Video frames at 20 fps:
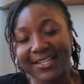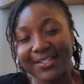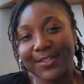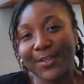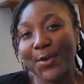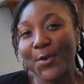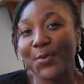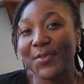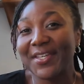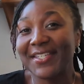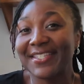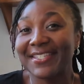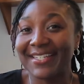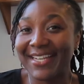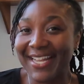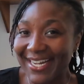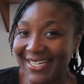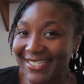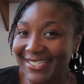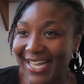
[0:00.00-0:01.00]
so this
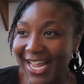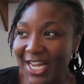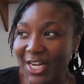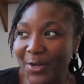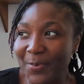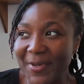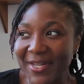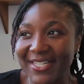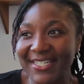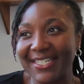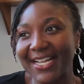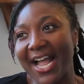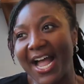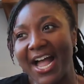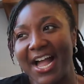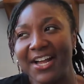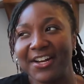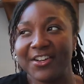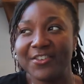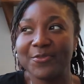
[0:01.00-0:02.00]
next item is
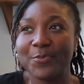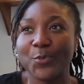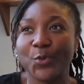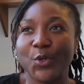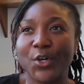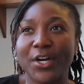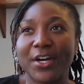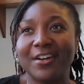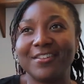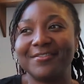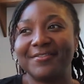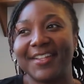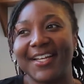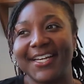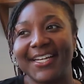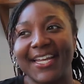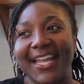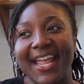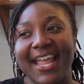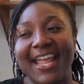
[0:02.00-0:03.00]
kind of more of
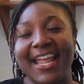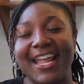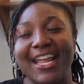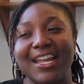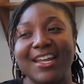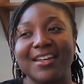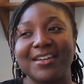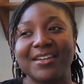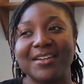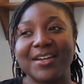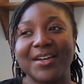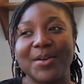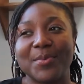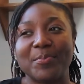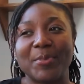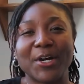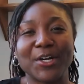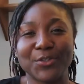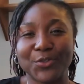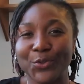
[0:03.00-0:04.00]
like a
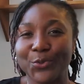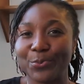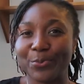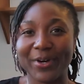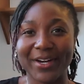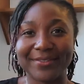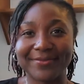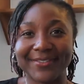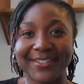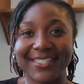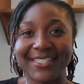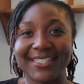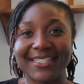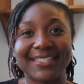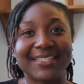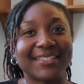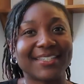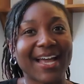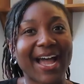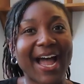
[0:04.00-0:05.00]
personal
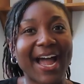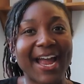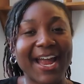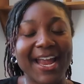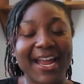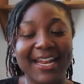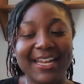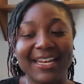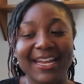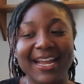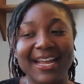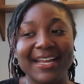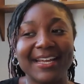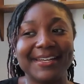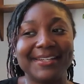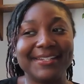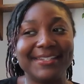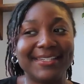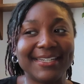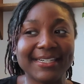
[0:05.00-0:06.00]
preference. I
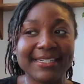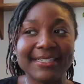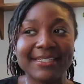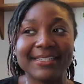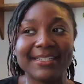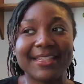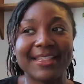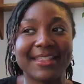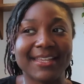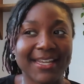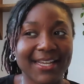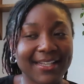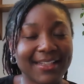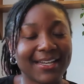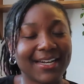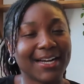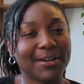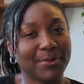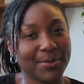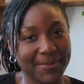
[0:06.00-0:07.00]
didn't think
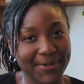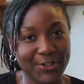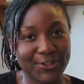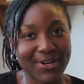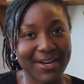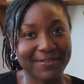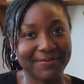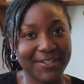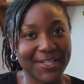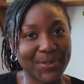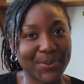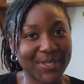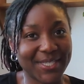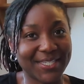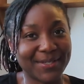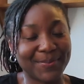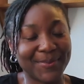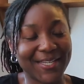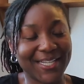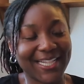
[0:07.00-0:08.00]
that I would be traveling with
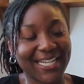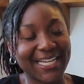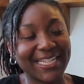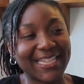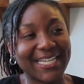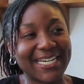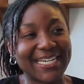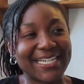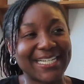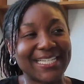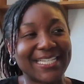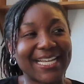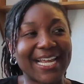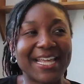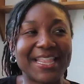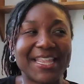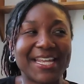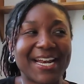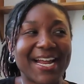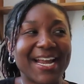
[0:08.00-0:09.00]
something like this,
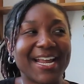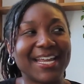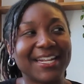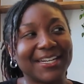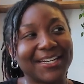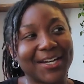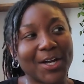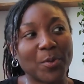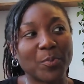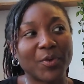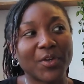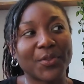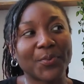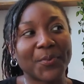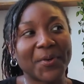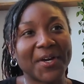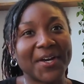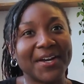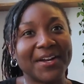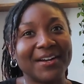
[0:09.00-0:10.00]
and then I ended up with
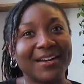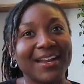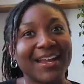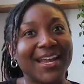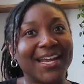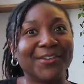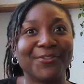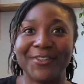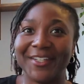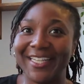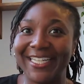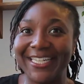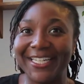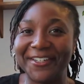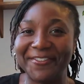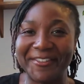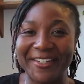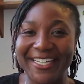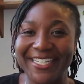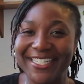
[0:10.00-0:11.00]
one and really loved